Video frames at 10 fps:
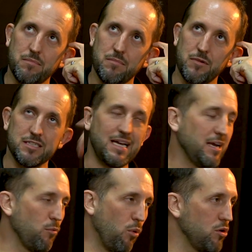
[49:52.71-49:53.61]
because I
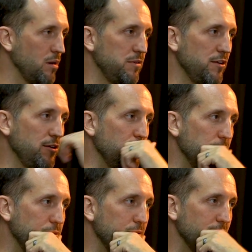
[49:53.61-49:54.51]
can walk up to
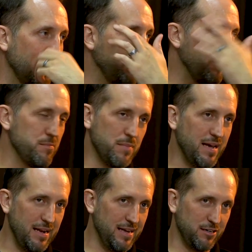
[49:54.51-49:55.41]
you, like we
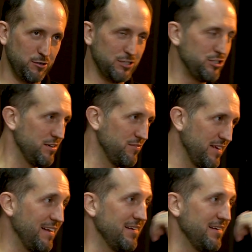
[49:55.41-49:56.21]
met at a Christian event.